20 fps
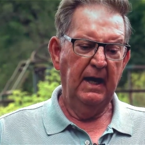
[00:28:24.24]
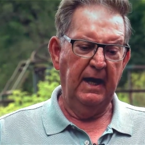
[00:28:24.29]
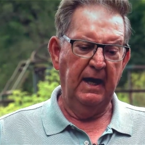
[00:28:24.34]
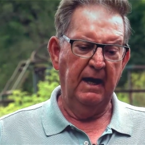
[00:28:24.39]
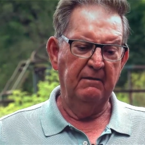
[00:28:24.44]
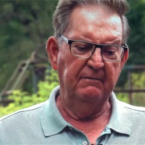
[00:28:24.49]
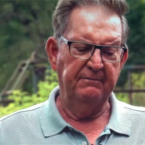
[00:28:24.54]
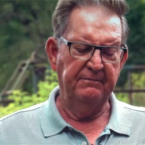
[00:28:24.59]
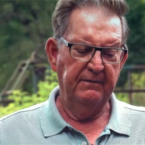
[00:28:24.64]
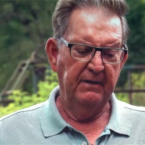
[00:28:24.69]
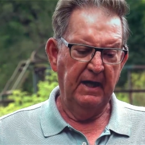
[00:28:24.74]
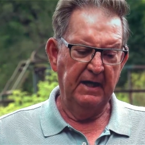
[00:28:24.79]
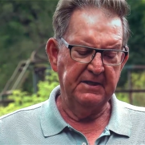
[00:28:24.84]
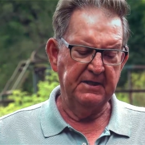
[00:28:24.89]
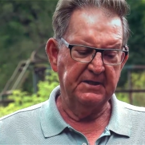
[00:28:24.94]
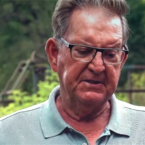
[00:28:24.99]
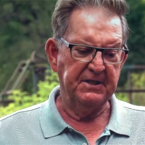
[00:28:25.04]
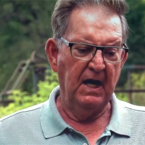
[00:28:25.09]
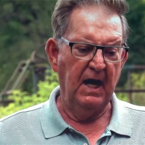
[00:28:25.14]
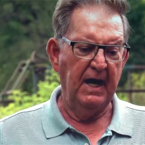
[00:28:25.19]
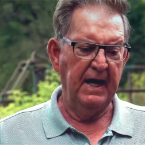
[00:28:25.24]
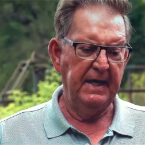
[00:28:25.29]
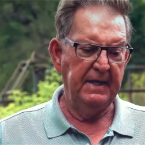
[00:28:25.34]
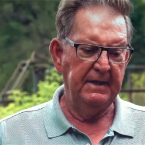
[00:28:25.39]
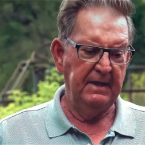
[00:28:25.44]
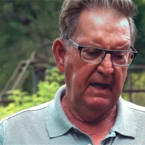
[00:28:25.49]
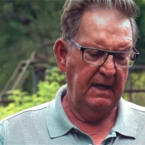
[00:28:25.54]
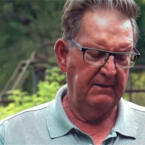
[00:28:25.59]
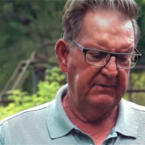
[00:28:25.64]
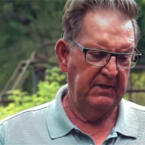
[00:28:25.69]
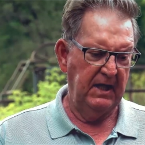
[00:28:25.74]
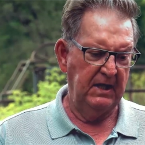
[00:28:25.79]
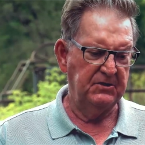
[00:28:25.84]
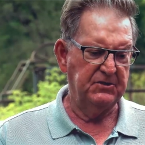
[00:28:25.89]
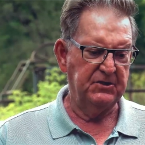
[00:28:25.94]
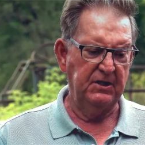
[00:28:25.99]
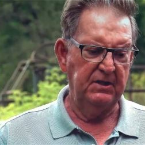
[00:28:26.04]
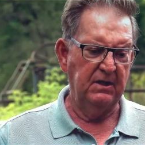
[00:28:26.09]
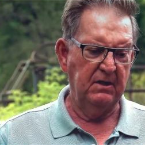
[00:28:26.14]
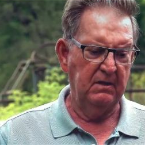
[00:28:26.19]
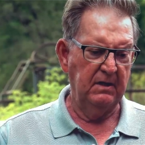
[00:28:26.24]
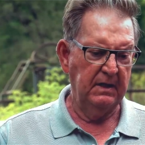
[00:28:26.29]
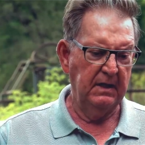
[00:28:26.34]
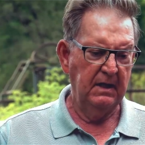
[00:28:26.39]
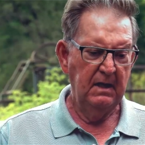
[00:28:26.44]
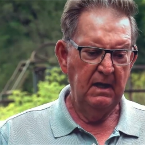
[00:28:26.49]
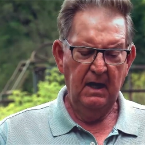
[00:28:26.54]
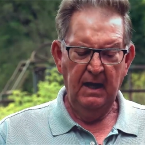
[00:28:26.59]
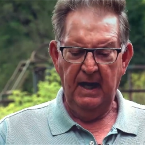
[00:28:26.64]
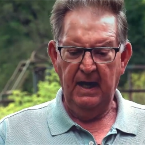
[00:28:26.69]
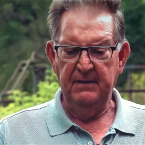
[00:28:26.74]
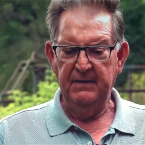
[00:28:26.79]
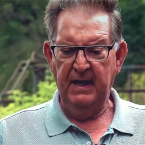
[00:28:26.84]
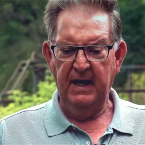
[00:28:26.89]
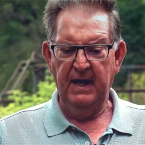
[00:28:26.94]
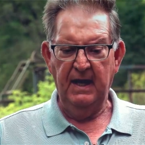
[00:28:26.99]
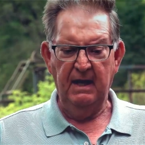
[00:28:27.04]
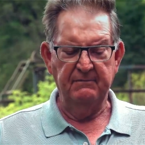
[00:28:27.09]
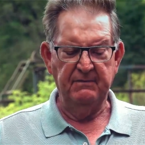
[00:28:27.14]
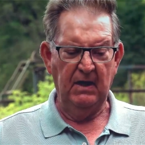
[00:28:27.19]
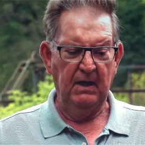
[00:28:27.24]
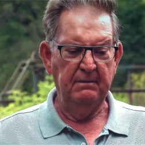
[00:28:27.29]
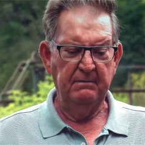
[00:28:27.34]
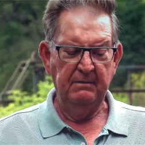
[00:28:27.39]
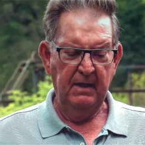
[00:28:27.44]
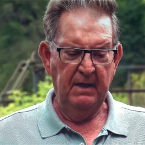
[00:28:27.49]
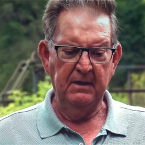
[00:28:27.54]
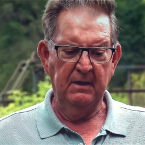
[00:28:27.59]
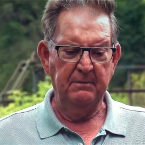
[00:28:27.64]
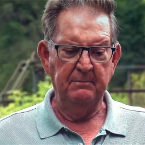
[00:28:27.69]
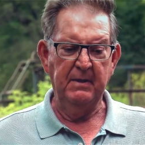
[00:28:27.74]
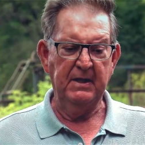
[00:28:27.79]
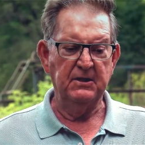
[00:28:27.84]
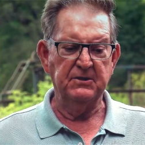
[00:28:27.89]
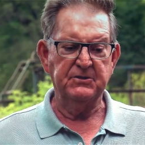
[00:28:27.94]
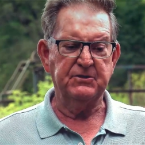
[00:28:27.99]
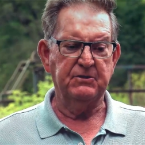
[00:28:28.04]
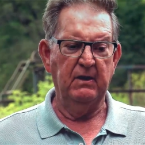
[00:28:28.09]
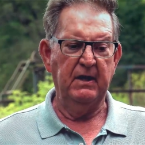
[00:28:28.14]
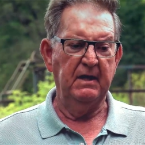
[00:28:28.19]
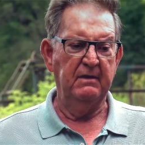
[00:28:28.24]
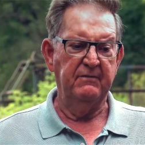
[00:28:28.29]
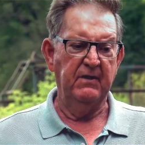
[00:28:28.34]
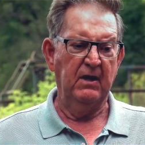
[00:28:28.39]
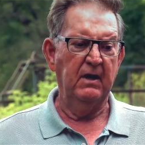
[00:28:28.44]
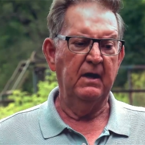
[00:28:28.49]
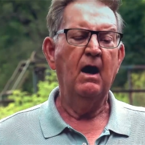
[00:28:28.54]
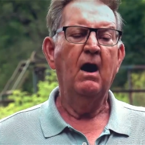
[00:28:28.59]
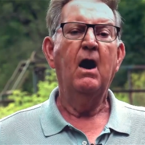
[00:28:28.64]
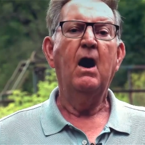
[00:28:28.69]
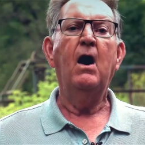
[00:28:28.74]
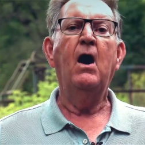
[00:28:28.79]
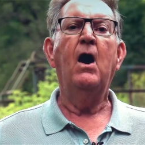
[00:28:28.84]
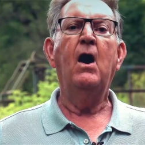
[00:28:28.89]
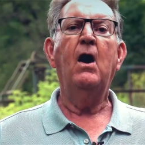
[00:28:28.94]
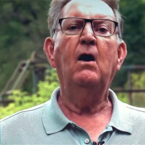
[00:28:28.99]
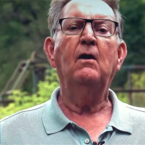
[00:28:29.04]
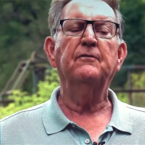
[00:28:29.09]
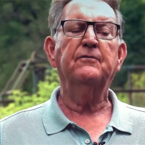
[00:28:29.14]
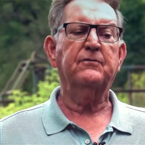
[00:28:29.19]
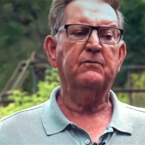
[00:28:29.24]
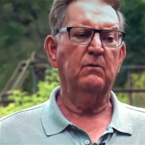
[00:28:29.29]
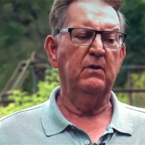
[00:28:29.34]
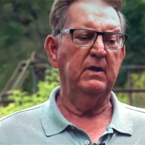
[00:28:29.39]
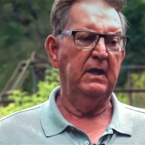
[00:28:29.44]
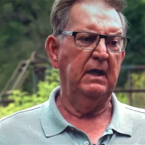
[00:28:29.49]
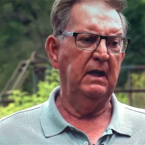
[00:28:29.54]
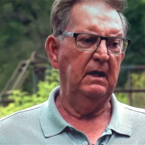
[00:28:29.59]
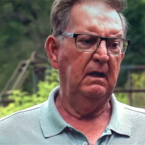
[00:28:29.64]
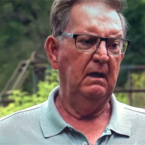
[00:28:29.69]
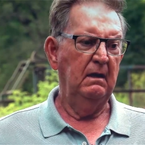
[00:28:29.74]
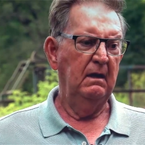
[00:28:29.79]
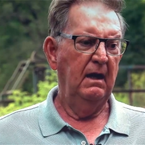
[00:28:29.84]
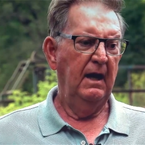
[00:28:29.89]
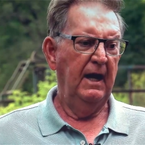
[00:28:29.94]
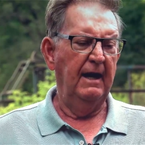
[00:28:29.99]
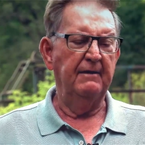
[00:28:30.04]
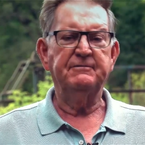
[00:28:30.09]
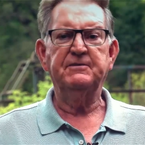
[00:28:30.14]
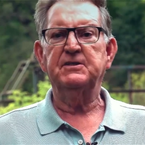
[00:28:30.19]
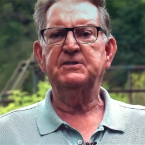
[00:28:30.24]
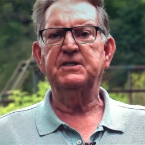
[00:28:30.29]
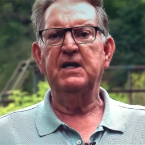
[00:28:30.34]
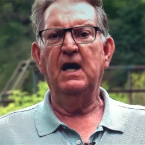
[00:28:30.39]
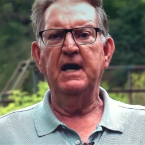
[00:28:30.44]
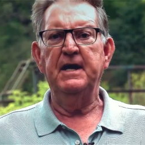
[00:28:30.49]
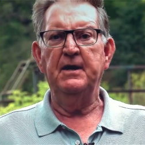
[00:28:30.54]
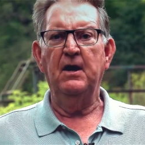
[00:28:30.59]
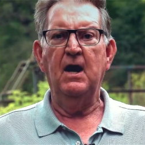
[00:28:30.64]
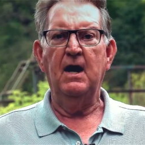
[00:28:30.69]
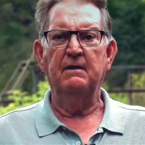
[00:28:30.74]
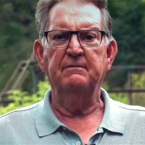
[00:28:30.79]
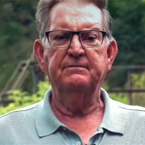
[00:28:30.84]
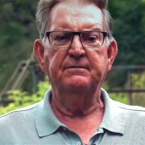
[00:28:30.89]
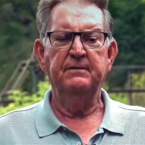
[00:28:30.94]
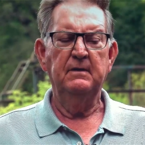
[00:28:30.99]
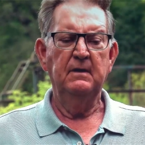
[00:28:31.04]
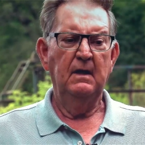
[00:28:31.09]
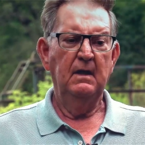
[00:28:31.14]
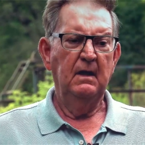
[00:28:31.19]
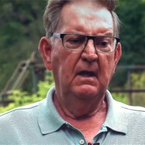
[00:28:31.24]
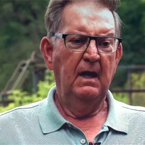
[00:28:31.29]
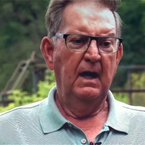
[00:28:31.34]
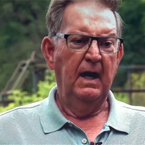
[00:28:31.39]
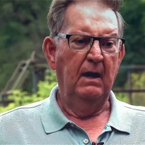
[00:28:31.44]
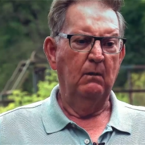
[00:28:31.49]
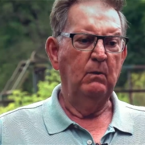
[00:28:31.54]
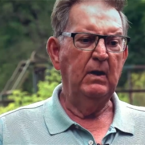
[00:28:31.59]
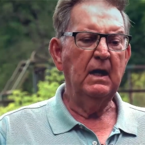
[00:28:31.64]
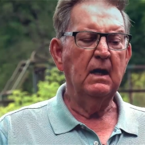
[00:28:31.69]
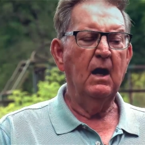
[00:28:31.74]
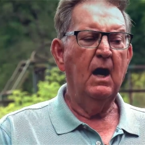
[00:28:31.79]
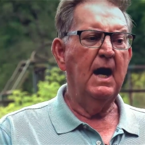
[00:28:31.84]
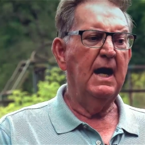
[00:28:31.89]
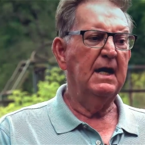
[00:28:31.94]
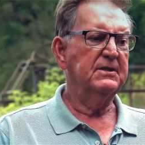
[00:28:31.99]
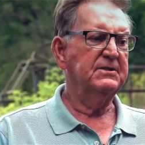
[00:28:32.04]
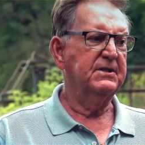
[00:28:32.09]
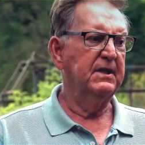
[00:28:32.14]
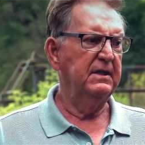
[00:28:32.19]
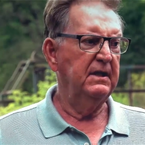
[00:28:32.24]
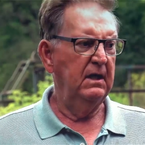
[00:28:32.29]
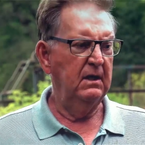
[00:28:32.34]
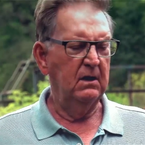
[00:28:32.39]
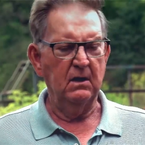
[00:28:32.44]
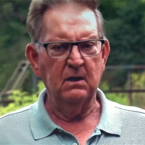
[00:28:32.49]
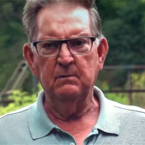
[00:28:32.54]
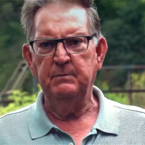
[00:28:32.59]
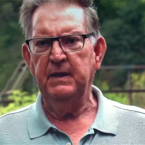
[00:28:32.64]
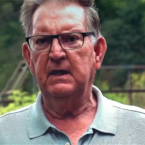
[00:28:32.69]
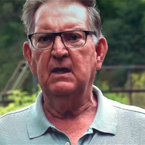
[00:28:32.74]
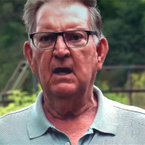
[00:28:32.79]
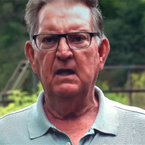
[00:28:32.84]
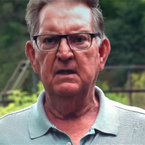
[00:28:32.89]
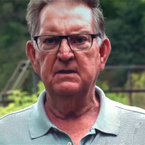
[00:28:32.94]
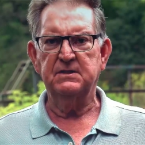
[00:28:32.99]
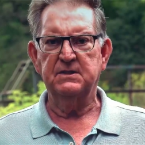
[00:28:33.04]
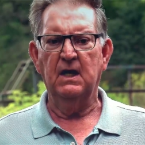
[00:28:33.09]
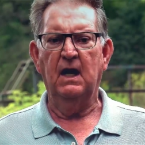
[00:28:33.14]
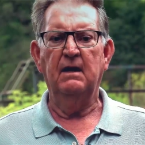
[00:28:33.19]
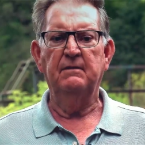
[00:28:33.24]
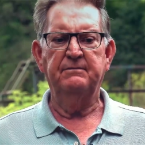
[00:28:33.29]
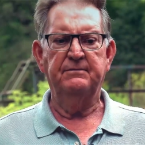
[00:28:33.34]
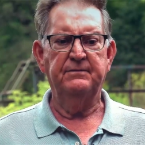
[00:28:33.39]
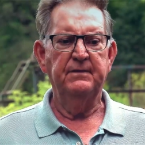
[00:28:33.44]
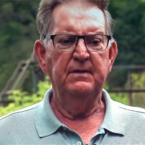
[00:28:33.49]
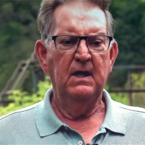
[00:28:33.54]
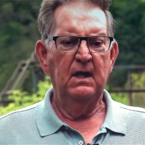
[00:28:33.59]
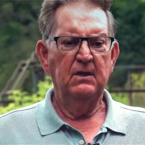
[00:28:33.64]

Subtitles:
have a design, they have an engineering, and they have an administrative area. All 3 have to sign off. We lost a year because of